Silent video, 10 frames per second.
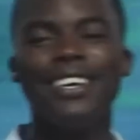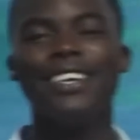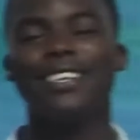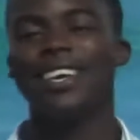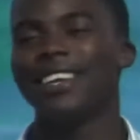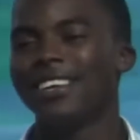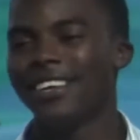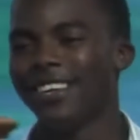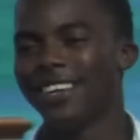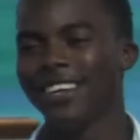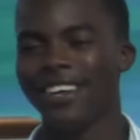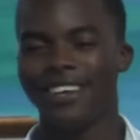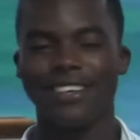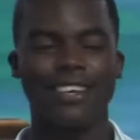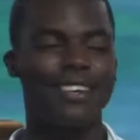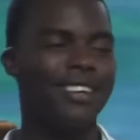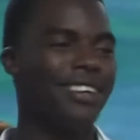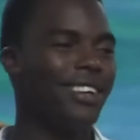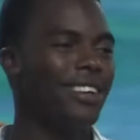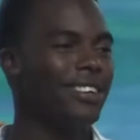He said, he said,
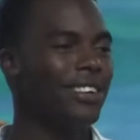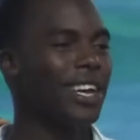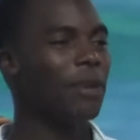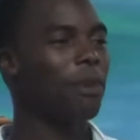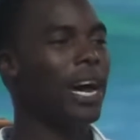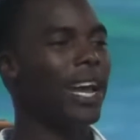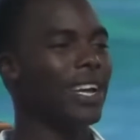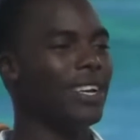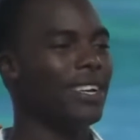check your bag.